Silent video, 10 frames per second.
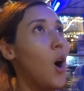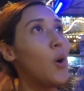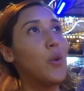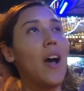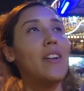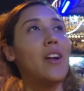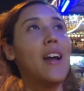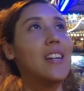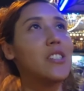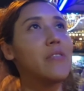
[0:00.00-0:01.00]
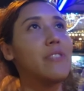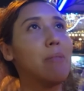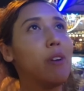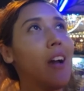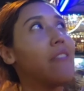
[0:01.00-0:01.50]
Oh, I don't actually
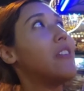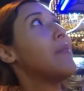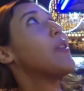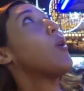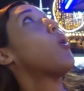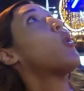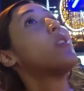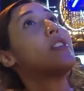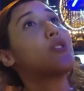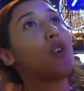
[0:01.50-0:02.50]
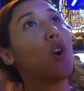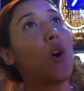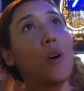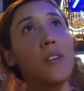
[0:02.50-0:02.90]
film you, I filmed the and whole And then you put